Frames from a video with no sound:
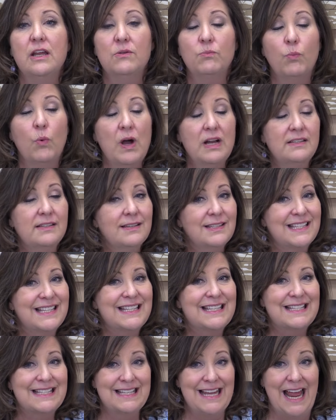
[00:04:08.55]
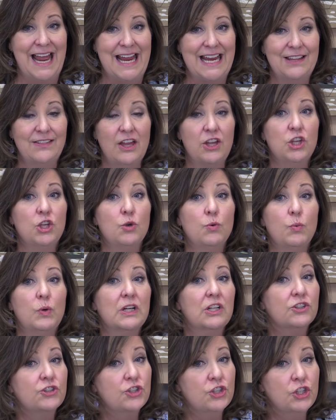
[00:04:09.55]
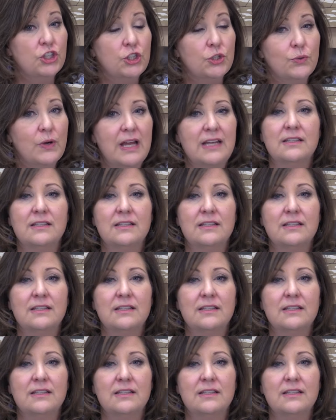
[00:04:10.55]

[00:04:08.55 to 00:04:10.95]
What does it say that you will do?